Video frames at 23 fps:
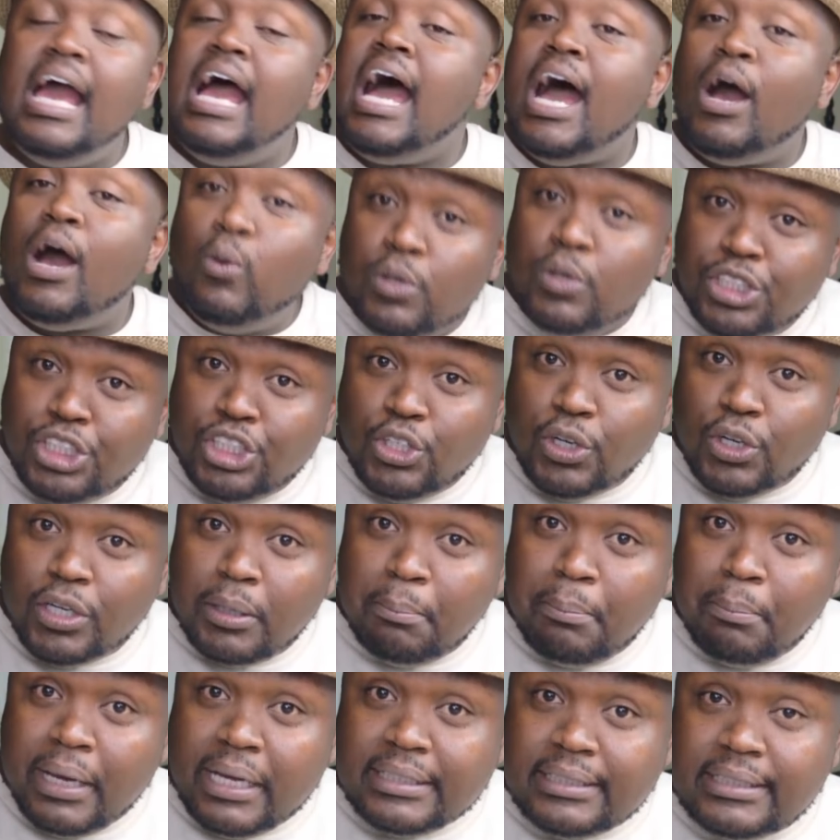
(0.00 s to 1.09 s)
I wish you all the
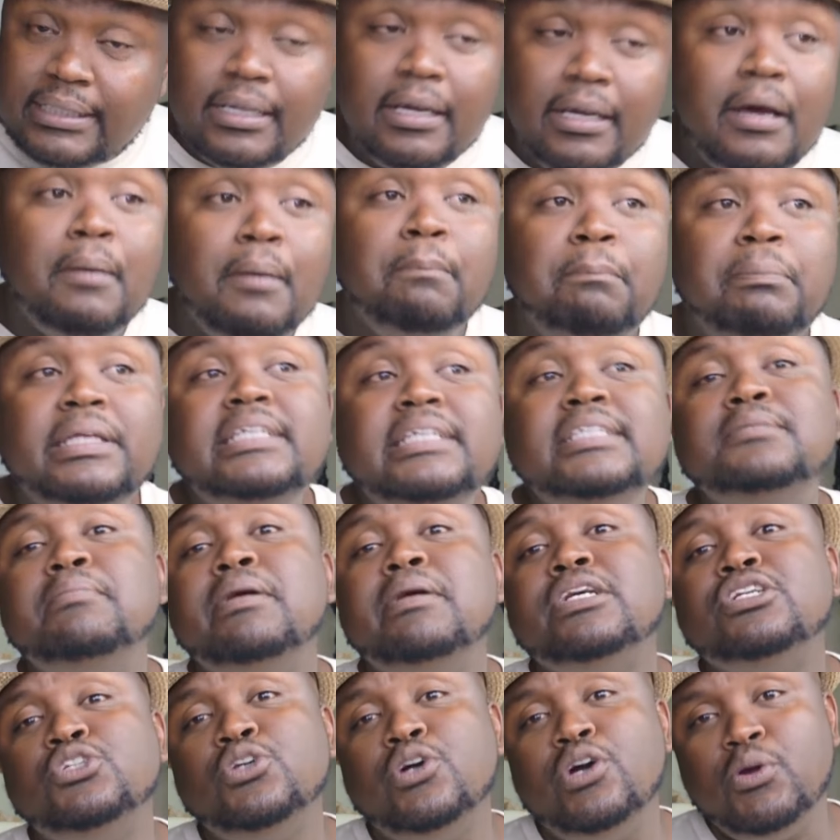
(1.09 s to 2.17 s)
best. Please
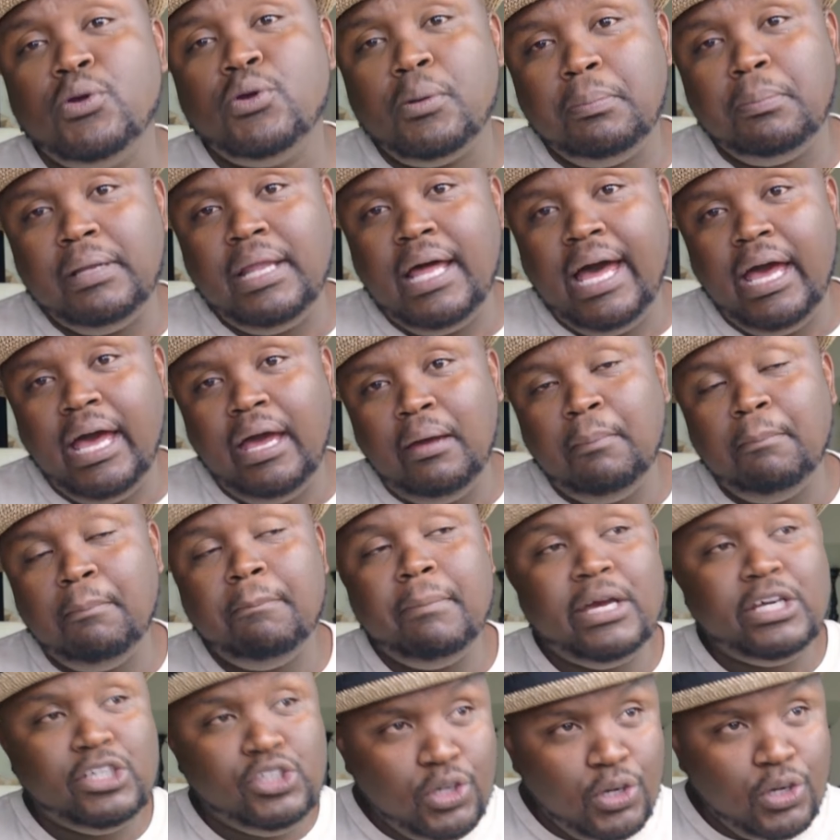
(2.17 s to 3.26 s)
make sure you apply.
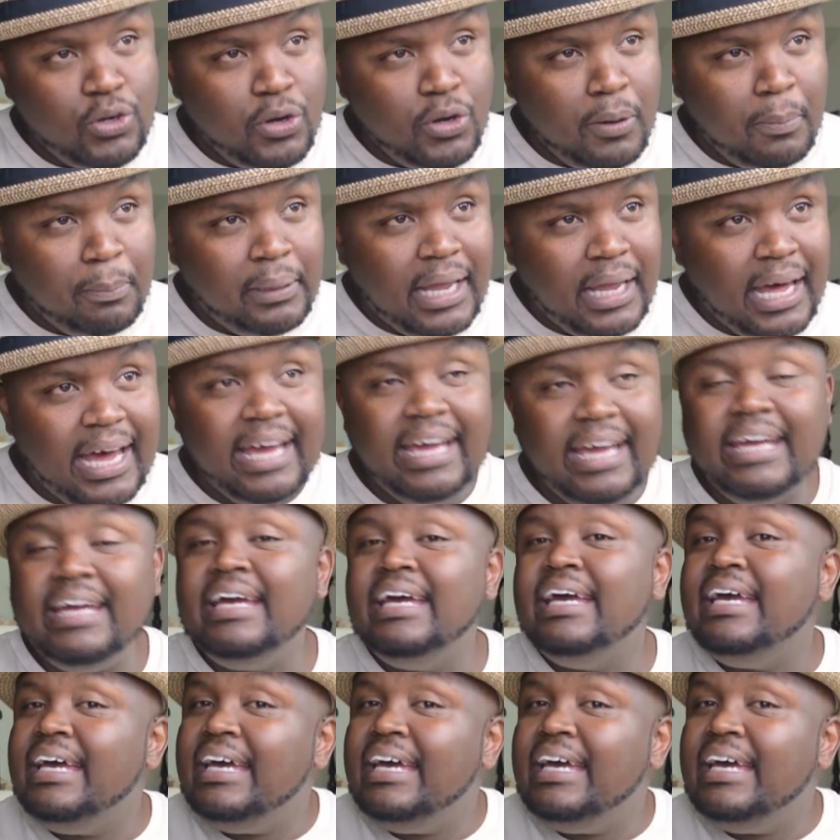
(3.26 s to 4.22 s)
Make sure you apply.